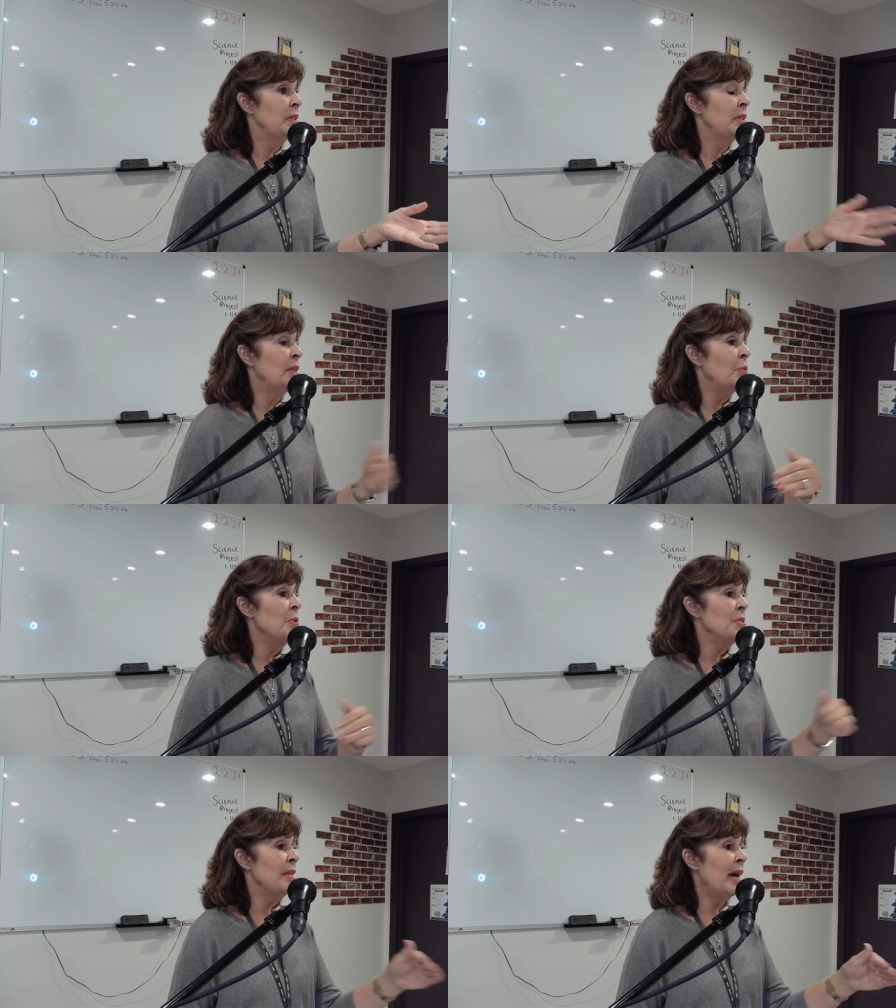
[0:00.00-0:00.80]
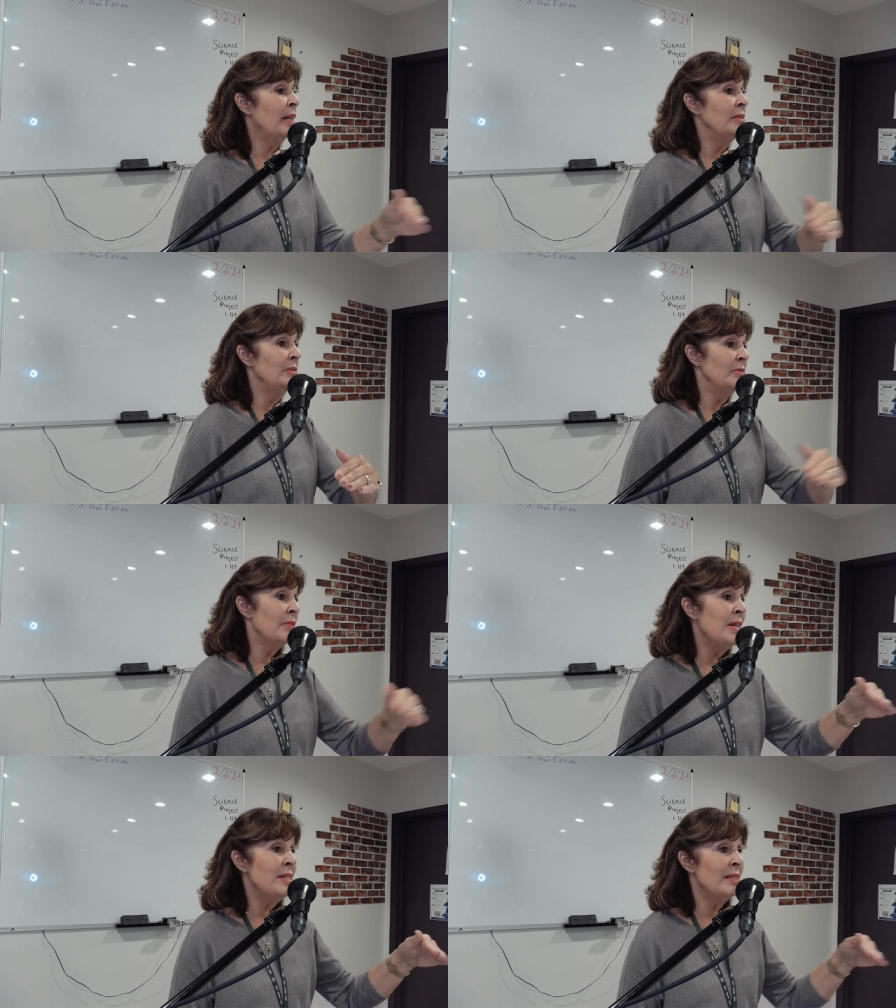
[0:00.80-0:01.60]
There was that
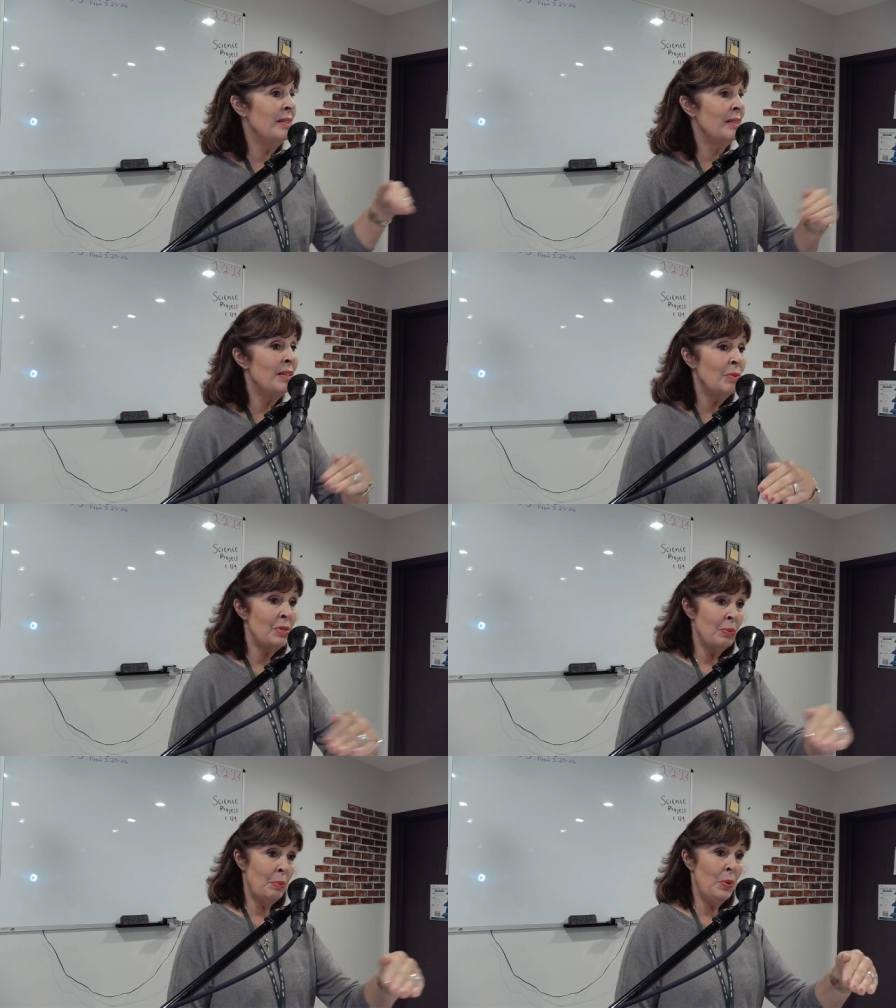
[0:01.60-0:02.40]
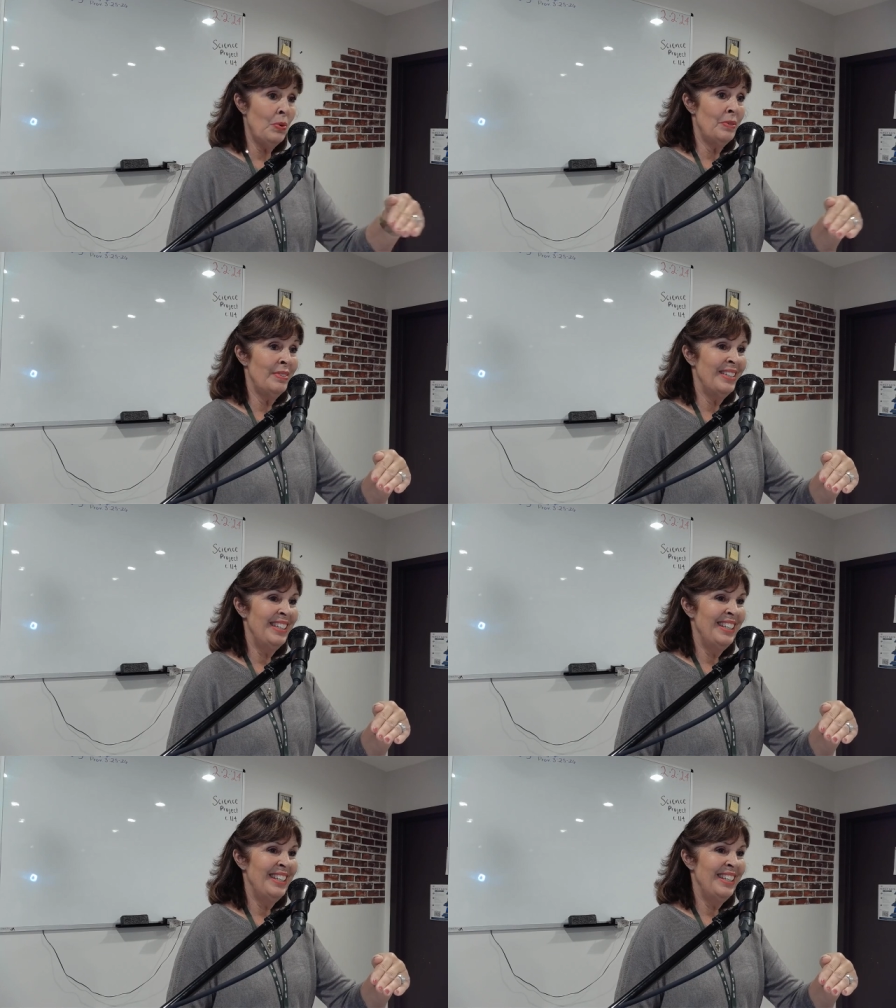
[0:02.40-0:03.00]
phrase in there that was important.